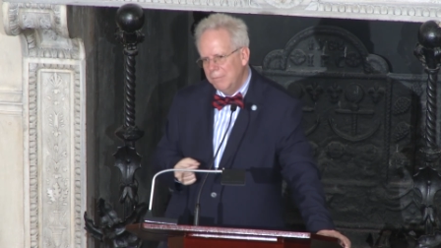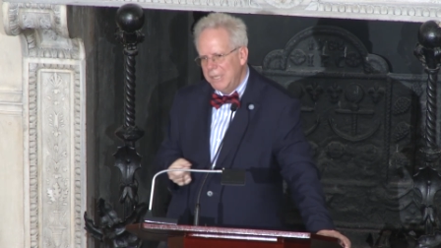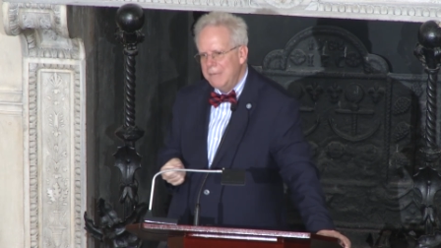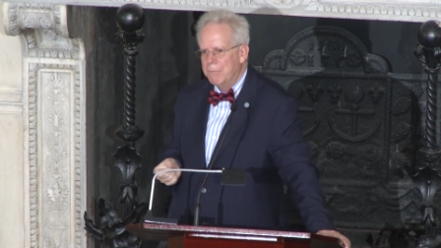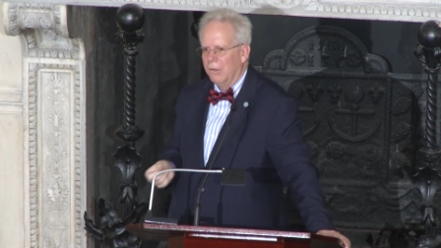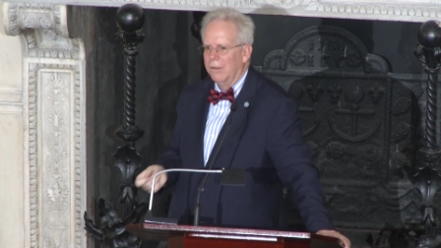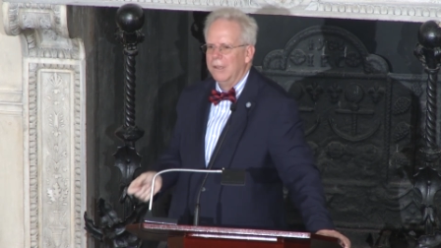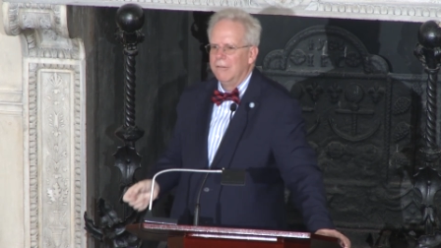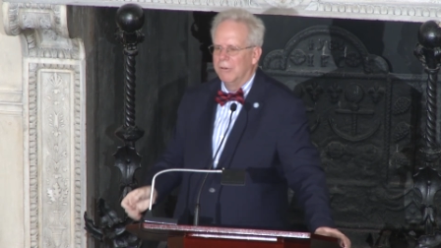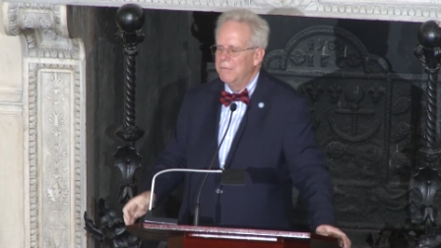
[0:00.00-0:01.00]
people
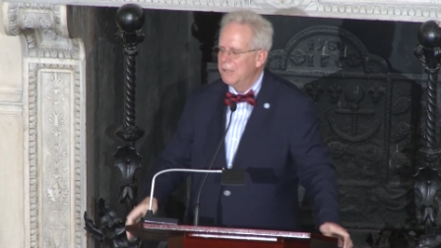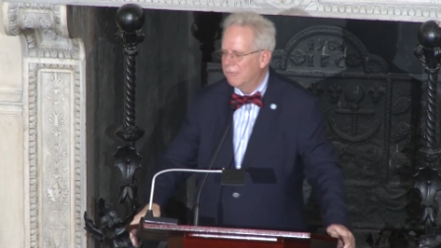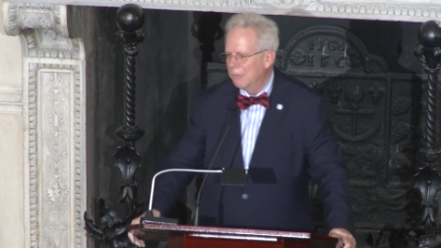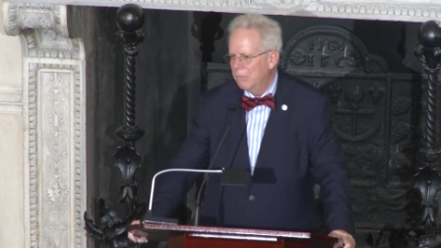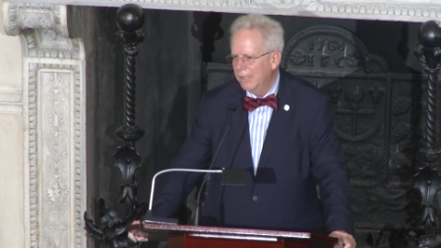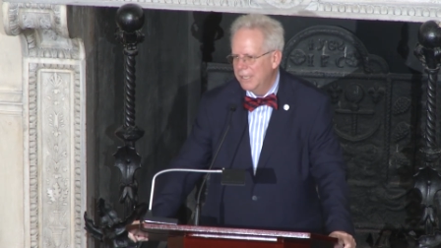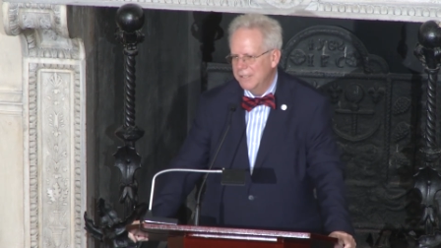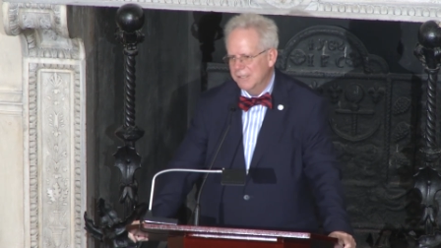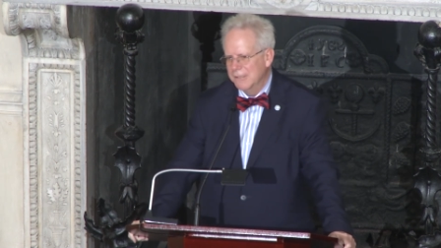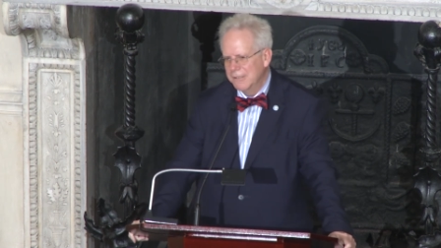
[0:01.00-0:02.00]
from different
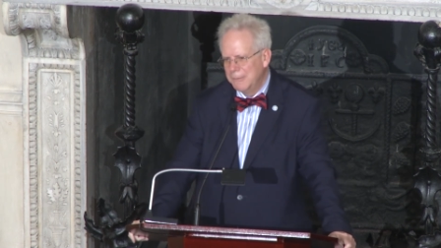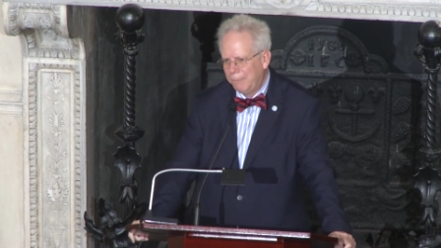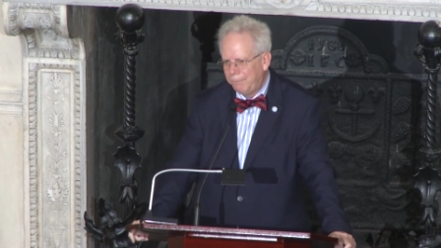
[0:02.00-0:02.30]
places.